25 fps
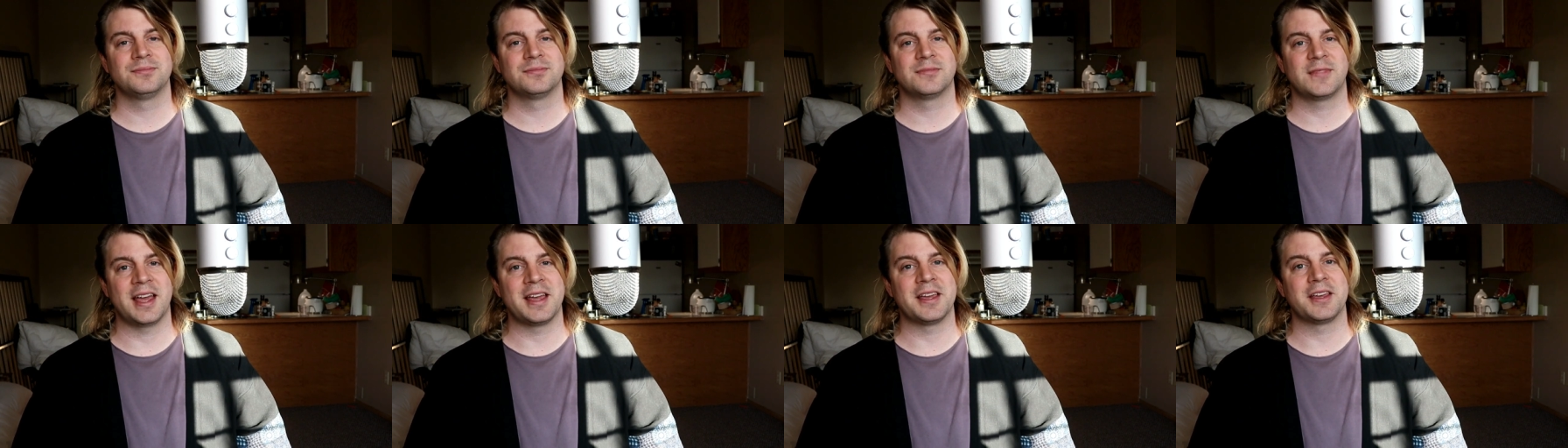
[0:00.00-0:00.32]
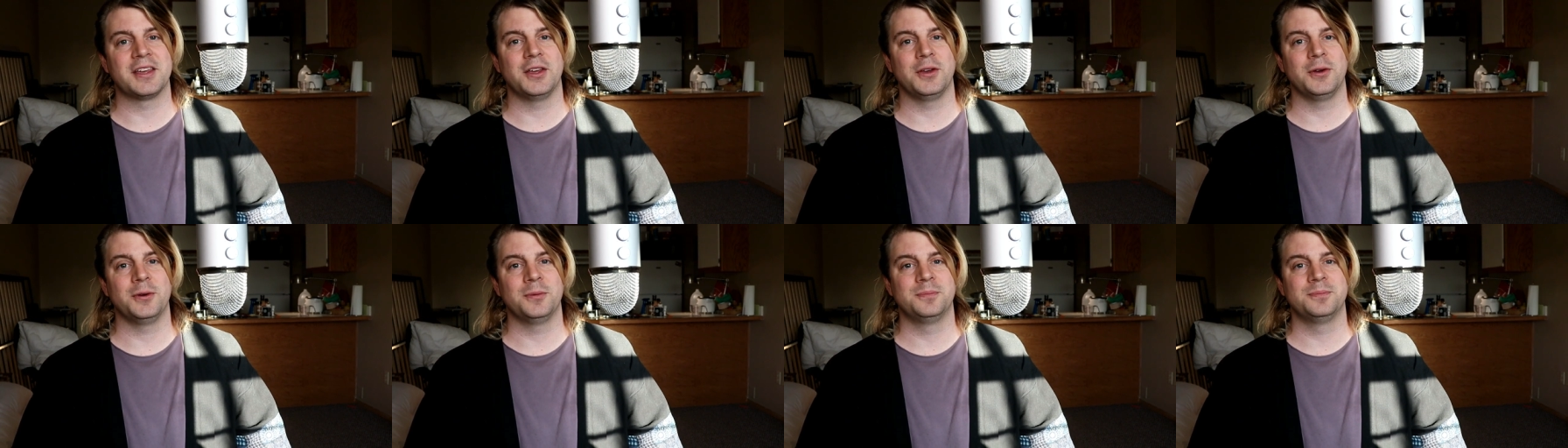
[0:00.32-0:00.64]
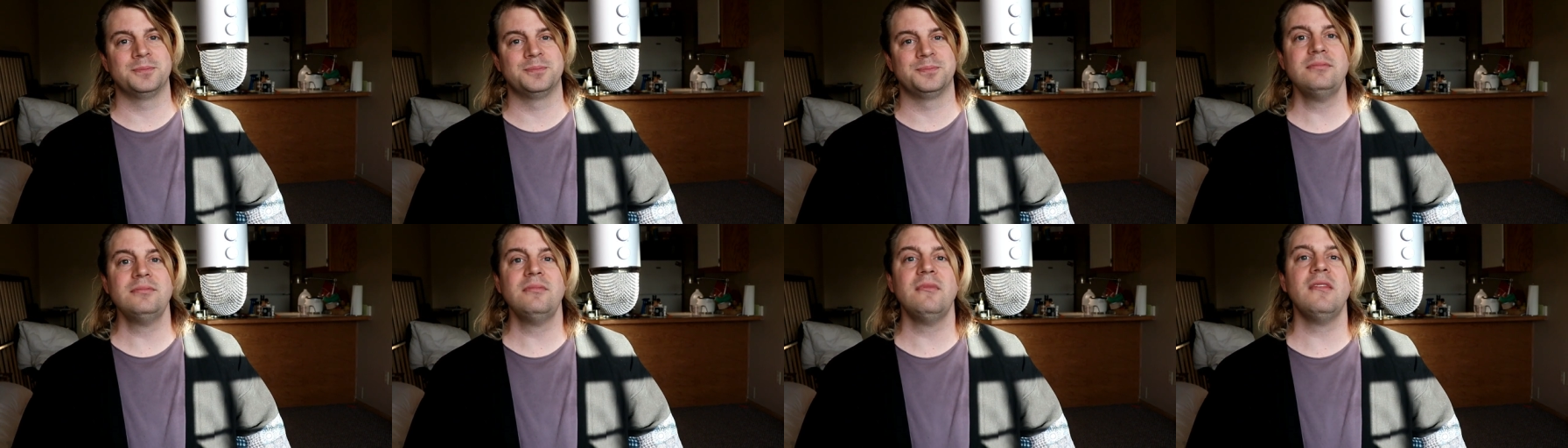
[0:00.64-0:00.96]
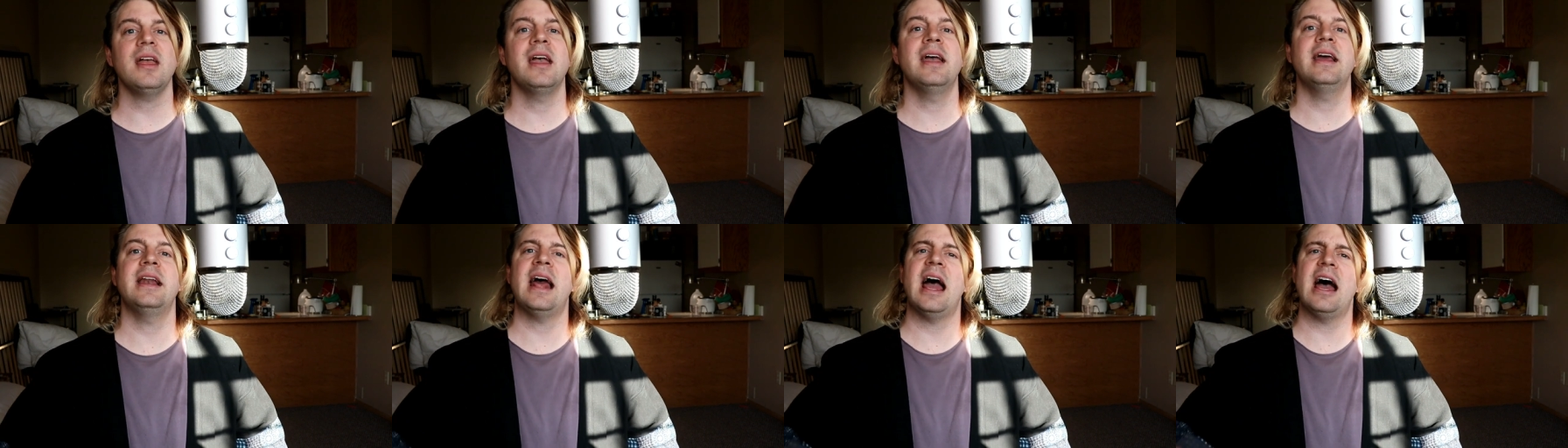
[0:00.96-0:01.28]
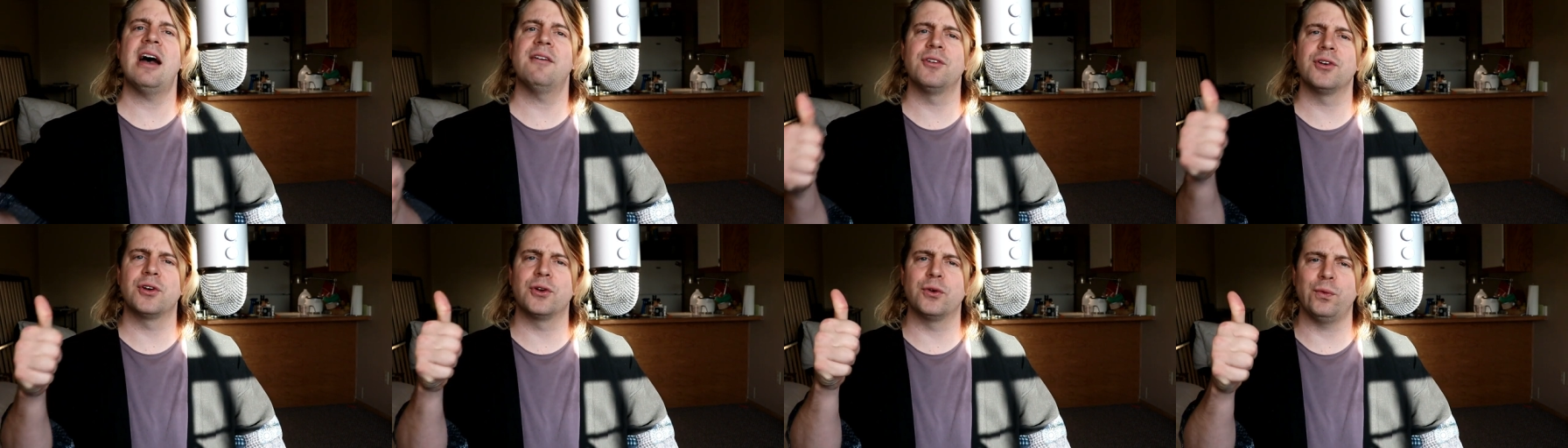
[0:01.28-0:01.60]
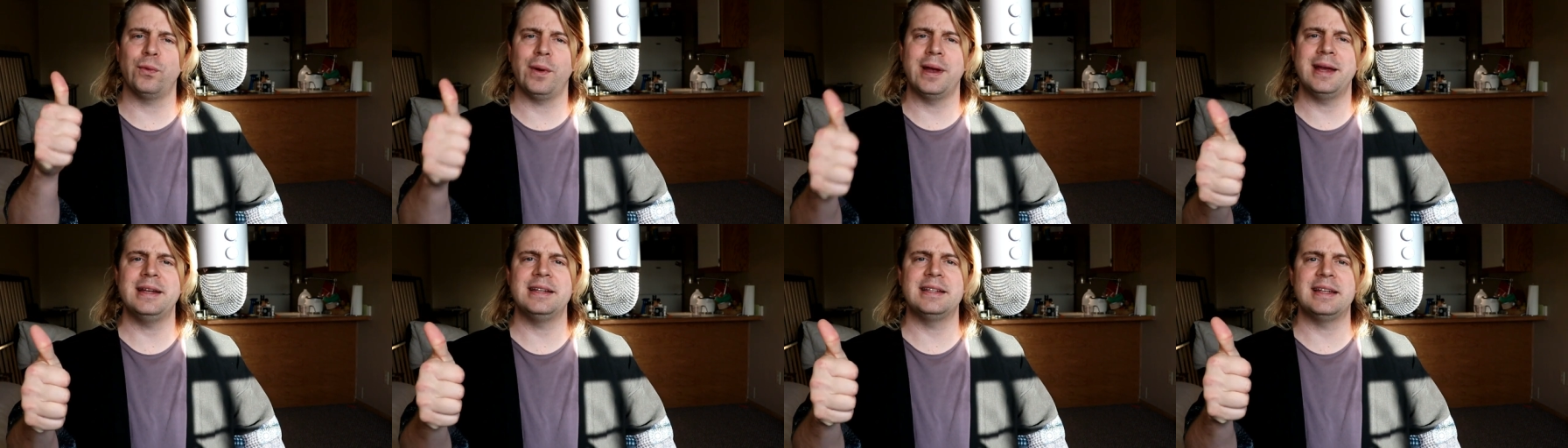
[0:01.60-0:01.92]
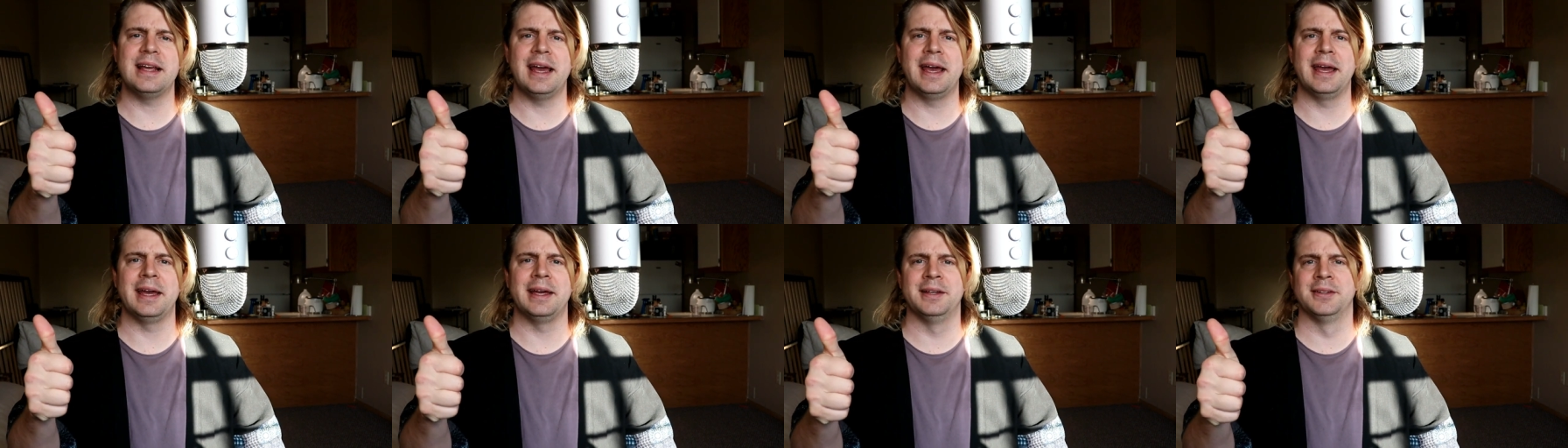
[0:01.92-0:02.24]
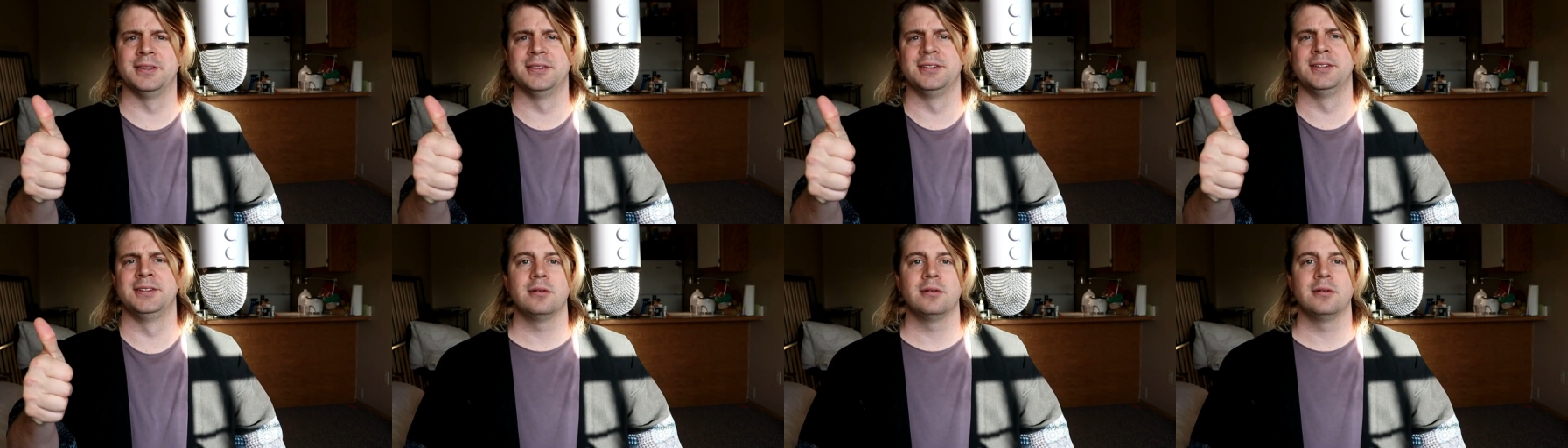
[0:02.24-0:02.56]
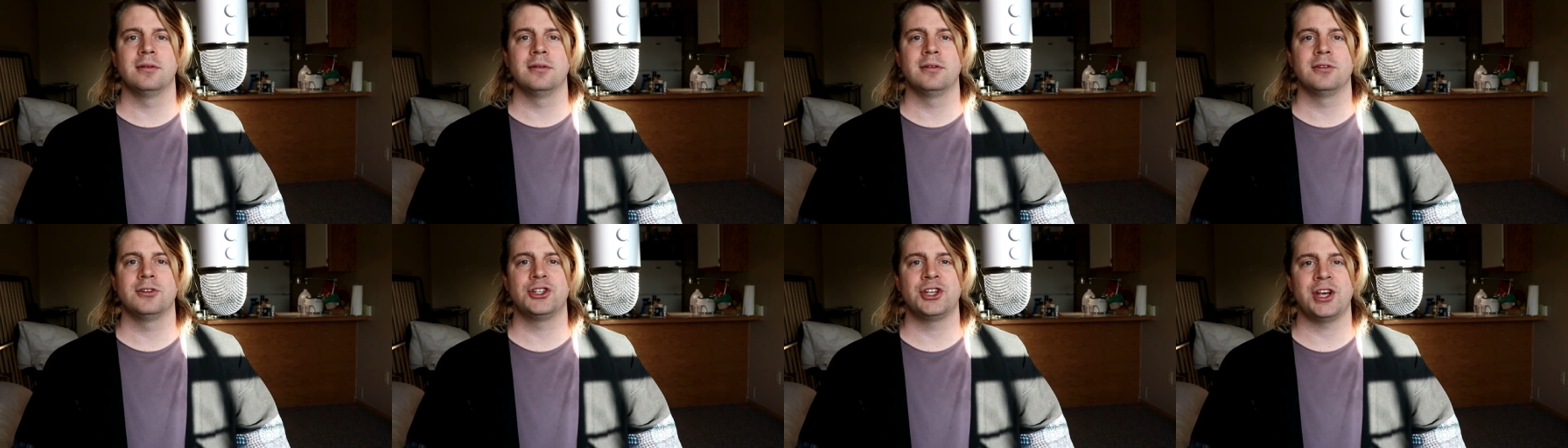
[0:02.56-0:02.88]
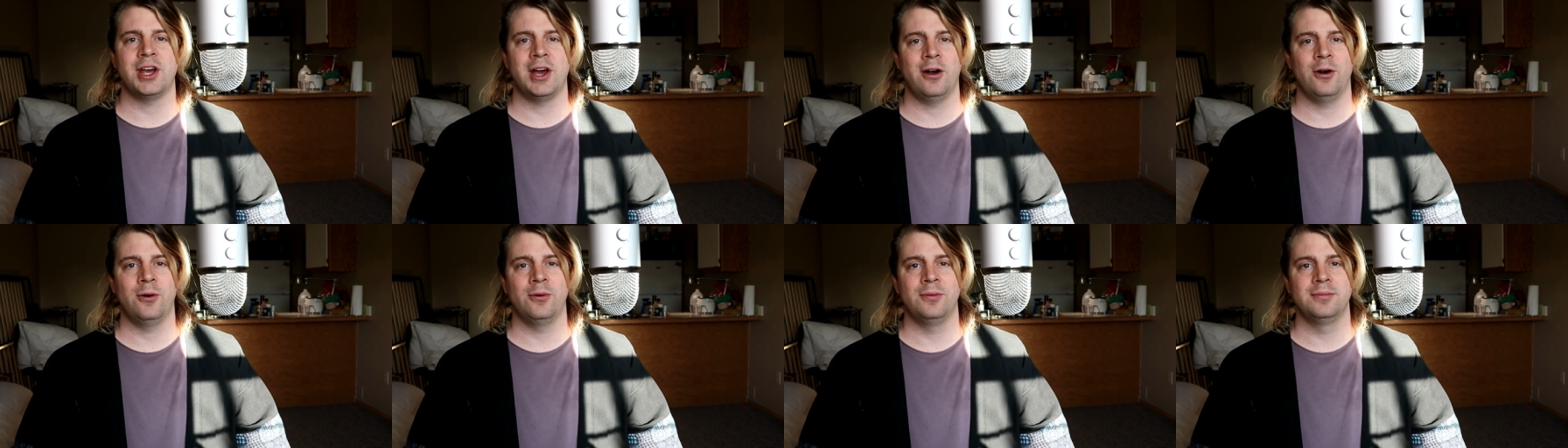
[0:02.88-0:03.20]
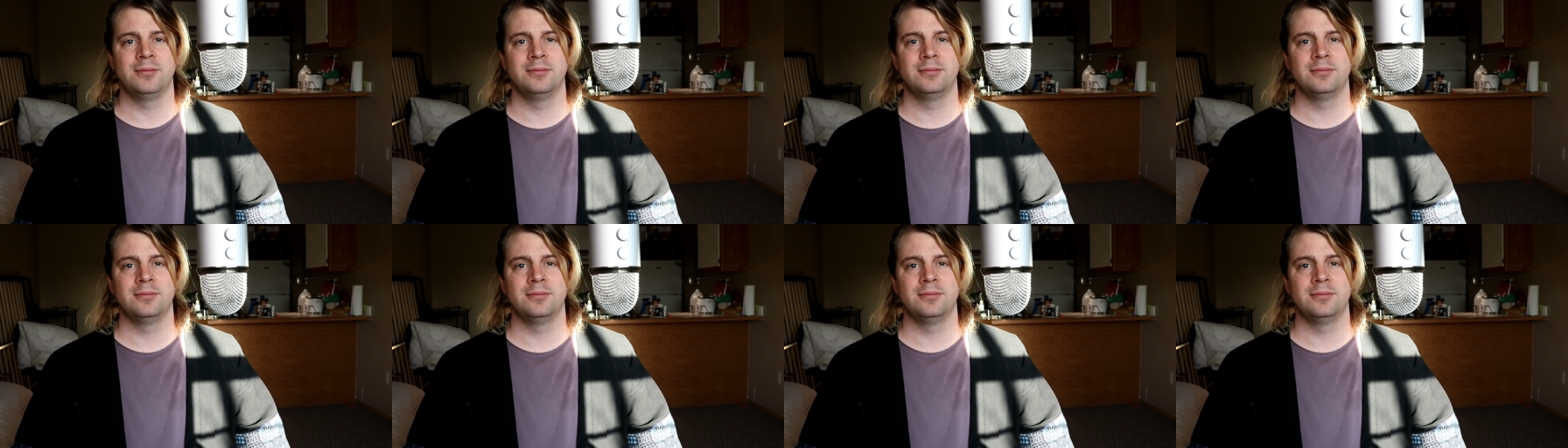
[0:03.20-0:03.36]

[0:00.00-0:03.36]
Thank you, and have a great day. Ciao.